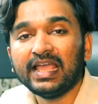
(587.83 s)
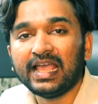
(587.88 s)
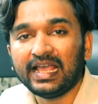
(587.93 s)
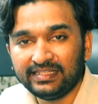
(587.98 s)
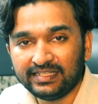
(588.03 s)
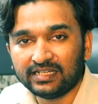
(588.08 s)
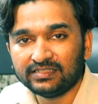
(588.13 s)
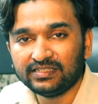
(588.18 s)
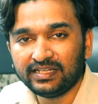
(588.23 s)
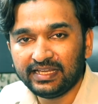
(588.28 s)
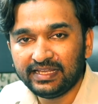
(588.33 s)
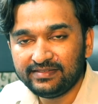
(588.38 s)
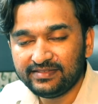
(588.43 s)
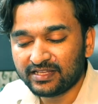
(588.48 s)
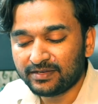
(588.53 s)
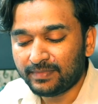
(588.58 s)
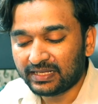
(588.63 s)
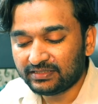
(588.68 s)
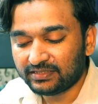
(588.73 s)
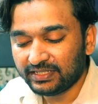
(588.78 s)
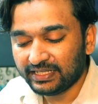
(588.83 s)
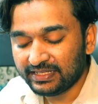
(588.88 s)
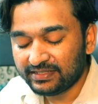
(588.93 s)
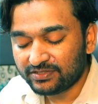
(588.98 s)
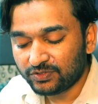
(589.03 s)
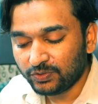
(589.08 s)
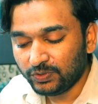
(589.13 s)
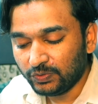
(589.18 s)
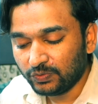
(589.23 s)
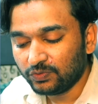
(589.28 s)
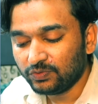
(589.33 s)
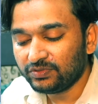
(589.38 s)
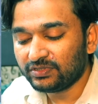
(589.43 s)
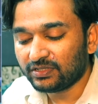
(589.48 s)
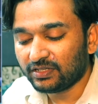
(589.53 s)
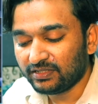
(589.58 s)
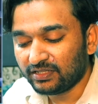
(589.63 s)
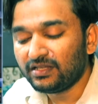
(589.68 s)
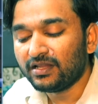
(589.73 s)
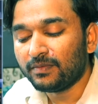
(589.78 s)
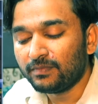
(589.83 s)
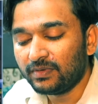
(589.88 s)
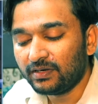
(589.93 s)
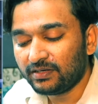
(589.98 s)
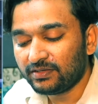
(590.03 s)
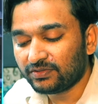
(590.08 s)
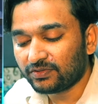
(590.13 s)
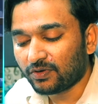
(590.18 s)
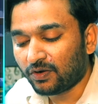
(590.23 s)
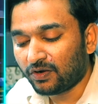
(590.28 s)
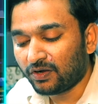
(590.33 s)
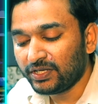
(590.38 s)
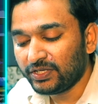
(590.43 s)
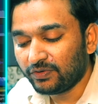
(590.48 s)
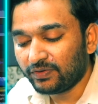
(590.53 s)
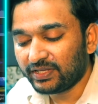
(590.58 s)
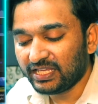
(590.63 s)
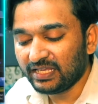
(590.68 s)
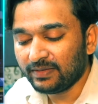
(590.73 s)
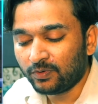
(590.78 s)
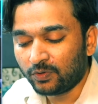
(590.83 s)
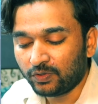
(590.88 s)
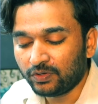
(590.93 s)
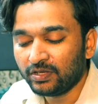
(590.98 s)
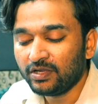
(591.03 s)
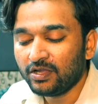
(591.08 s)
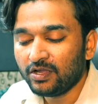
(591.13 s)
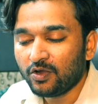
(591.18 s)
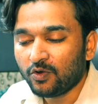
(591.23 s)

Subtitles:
And the other easier method is to use the numbers on your keyboard.